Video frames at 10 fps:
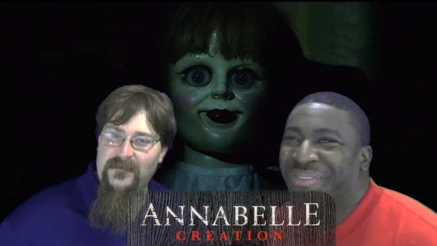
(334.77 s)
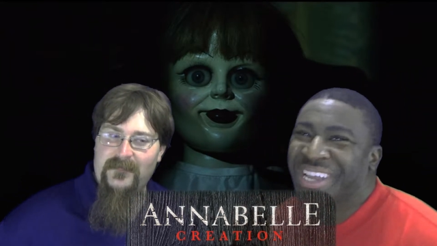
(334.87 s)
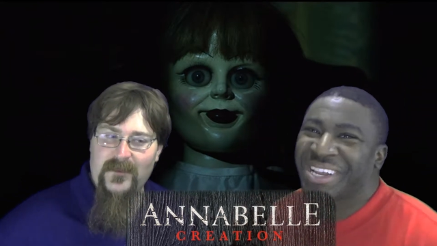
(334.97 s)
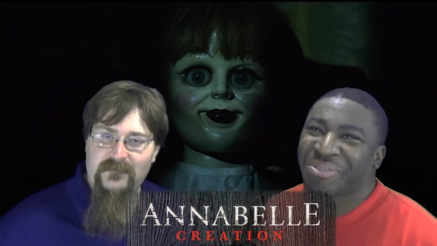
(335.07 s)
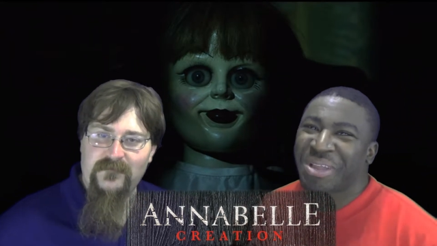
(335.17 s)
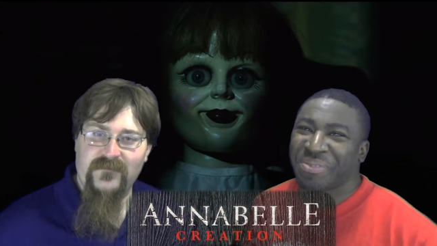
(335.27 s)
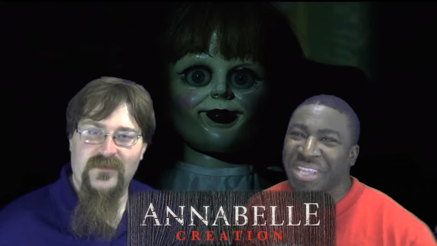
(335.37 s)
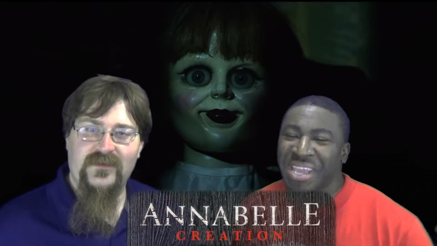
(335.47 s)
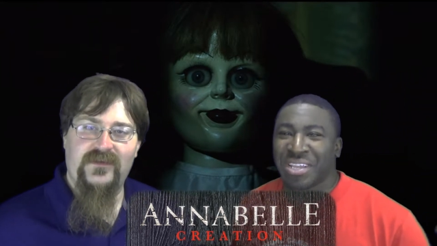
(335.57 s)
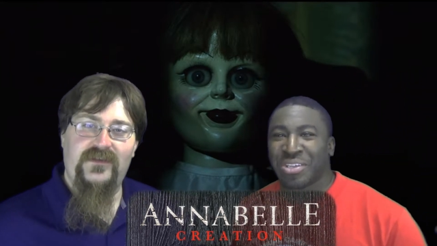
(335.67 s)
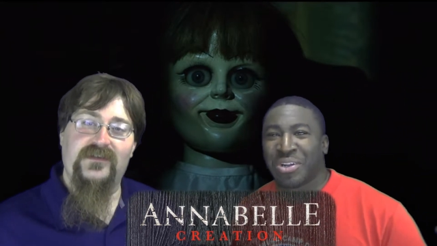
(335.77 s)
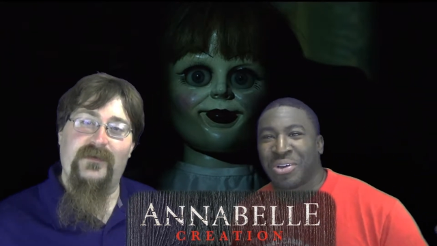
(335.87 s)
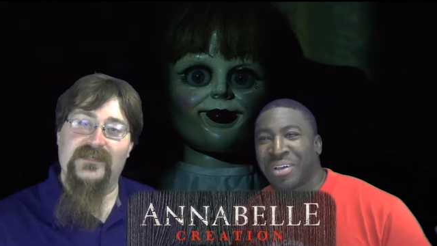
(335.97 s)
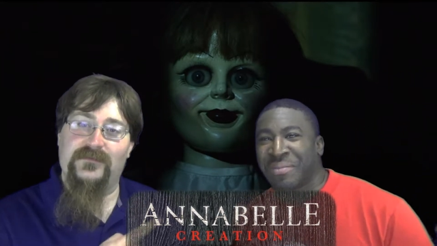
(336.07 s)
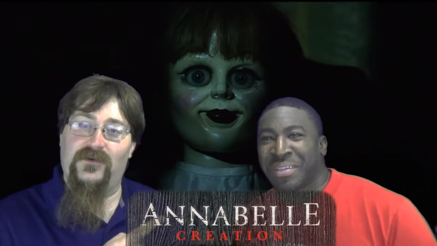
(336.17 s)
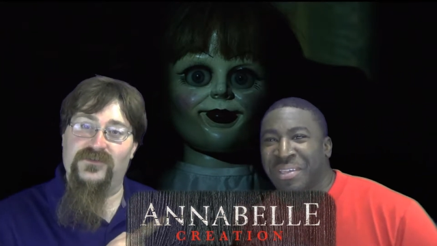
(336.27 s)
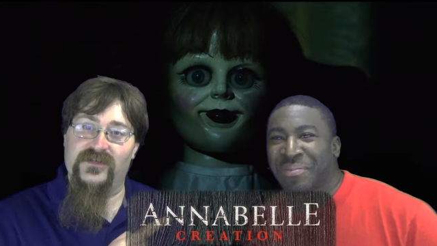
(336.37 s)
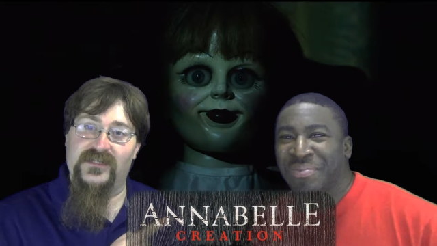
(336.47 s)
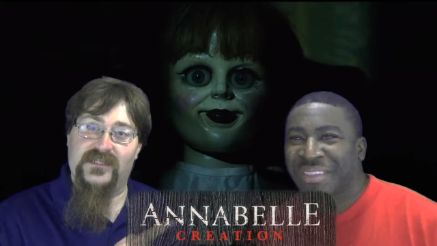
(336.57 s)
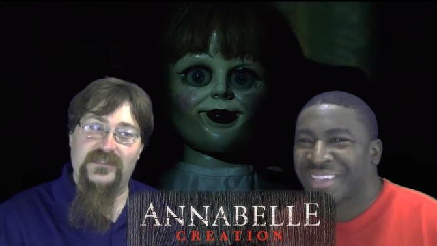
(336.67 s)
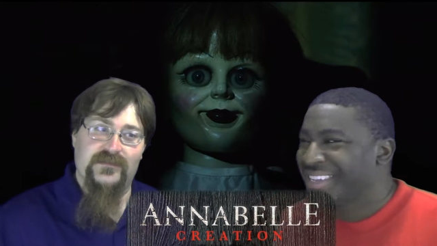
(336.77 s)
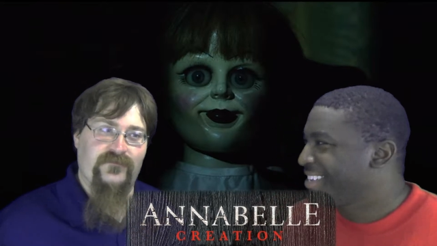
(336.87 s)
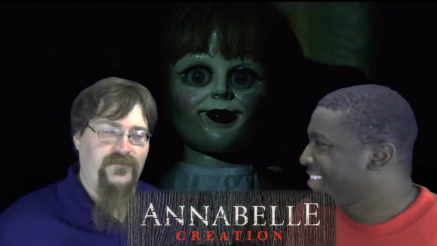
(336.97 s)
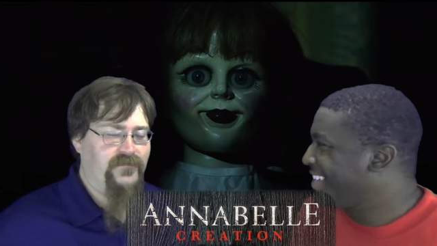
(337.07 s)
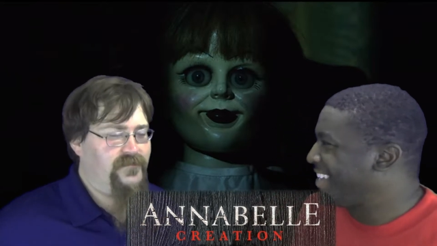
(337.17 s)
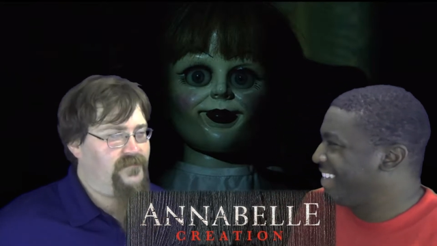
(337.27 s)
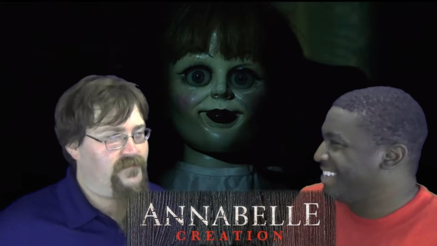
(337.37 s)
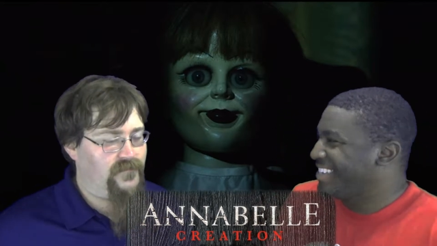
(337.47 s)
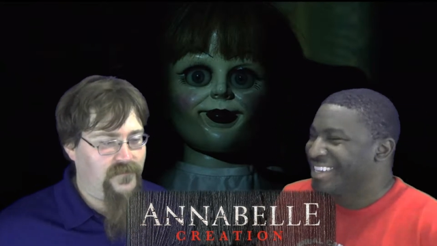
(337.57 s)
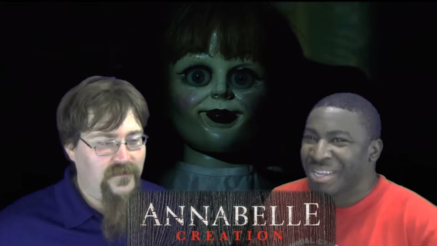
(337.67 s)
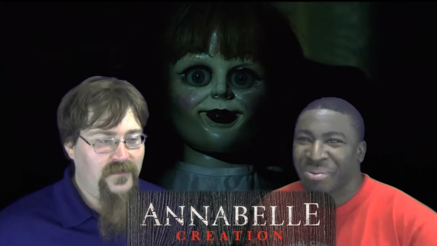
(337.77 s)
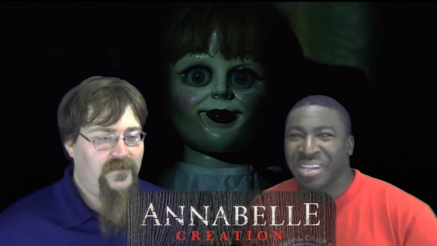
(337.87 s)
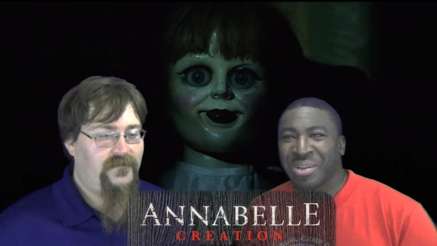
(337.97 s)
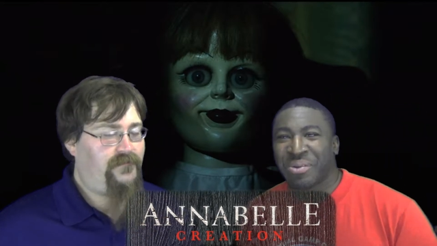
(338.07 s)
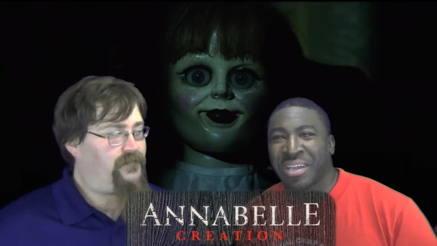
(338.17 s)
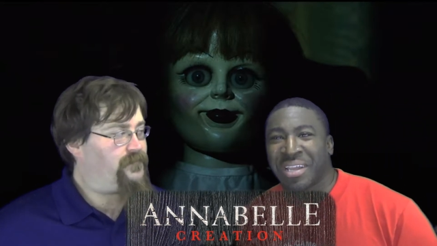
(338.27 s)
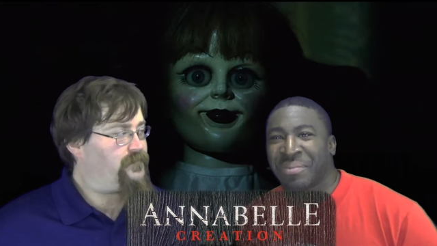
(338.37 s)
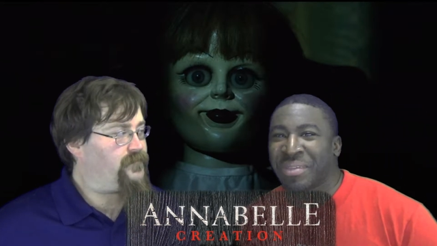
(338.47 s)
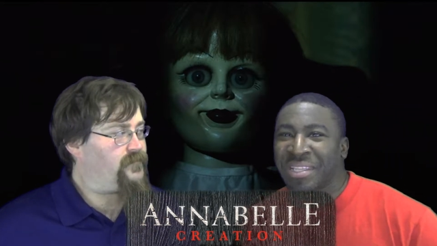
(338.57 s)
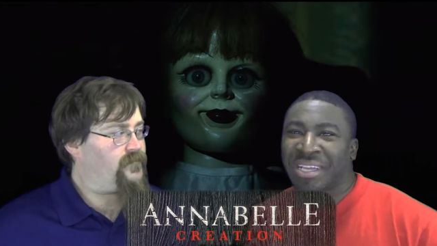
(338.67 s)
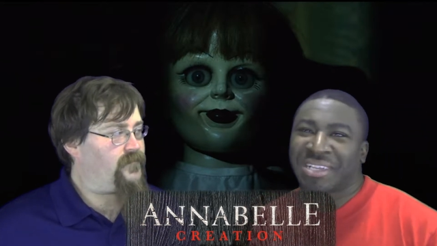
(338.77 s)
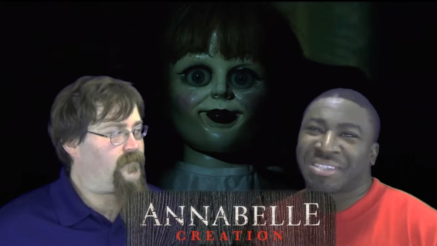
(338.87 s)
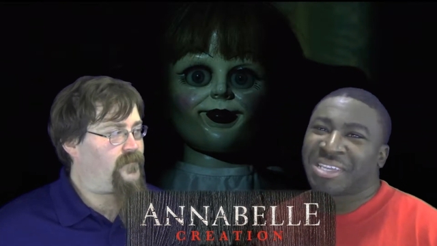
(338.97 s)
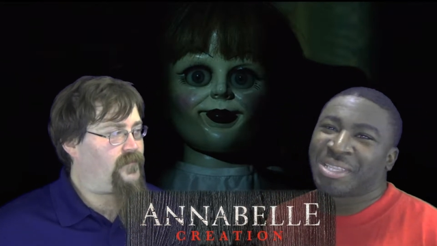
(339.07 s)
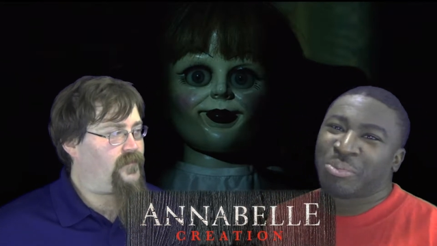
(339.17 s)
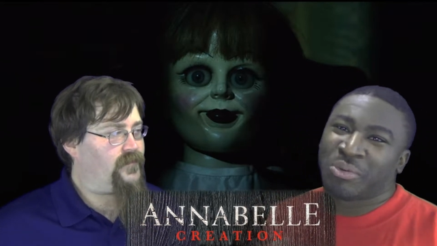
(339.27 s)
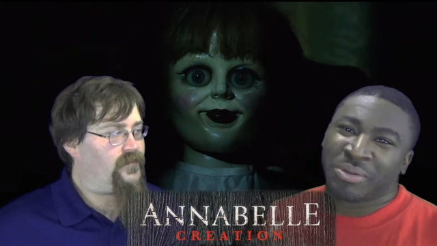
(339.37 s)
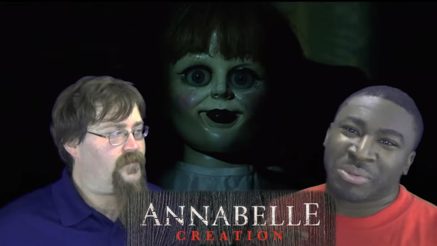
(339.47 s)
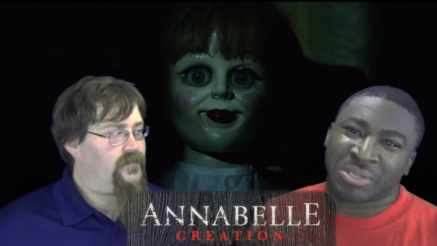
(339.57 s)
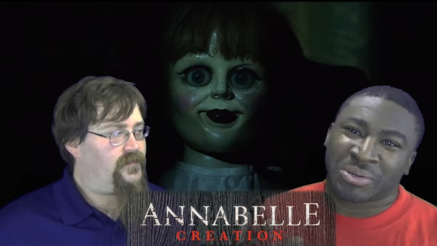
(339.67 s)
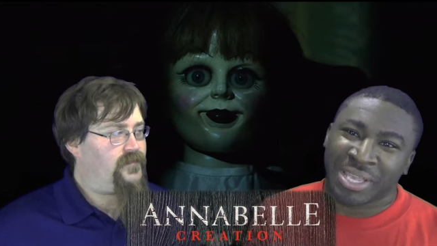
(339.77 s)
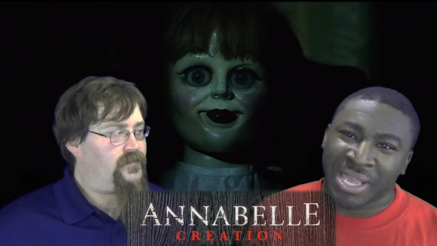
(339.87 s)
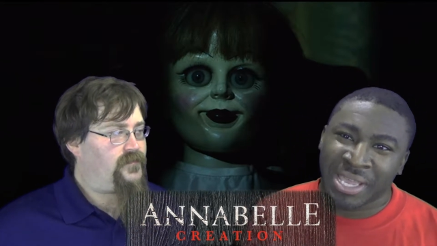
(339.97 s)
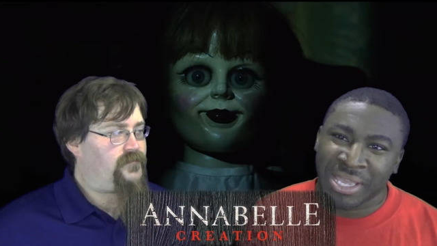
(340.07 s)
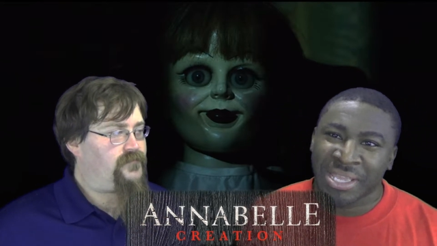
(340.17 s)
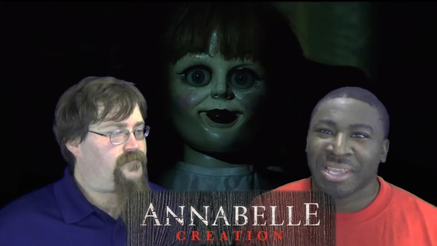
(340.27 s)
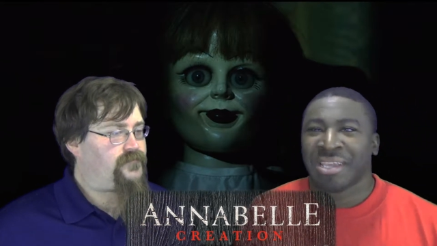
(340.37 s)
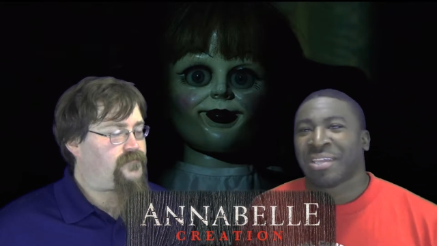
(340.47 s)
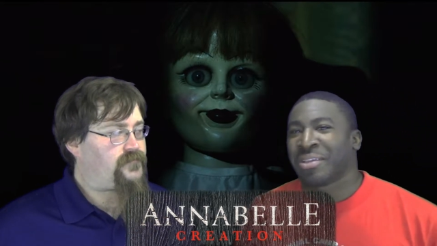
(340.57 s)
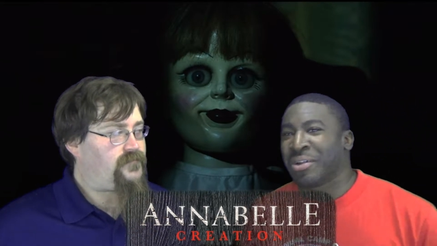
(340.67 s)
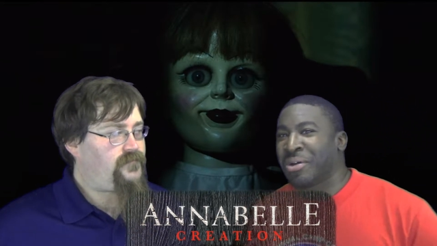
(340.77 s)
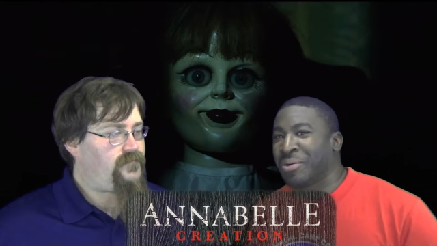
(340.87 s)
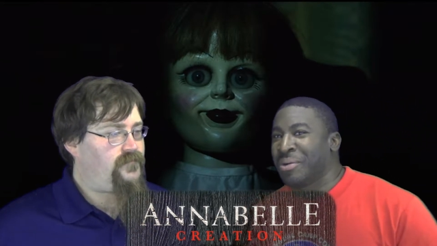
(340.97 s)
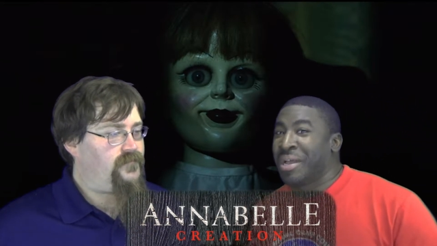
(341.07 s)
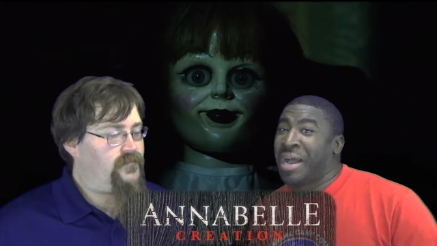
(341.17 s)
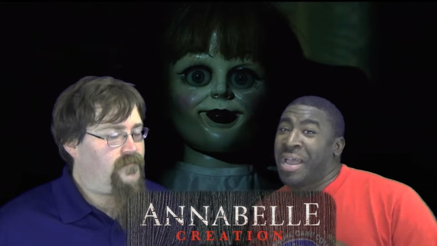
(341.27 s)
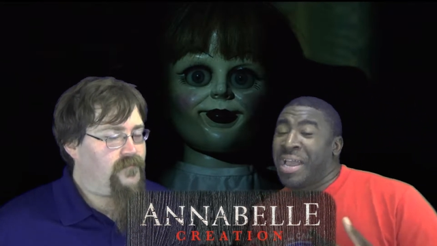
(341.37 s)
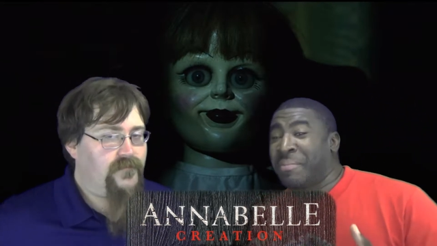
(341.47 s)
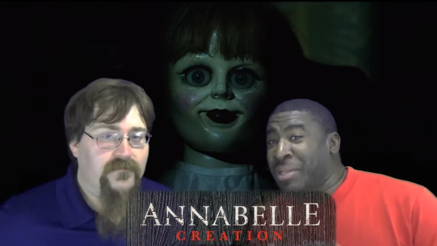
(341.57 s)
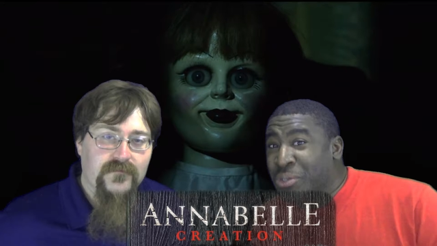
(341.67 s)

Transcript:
Speaker 1: but anyway, but yeah, you, know, I mean, guys to kill everyone. but anyway, I mean, like I said, the movie was okay. You know, I had my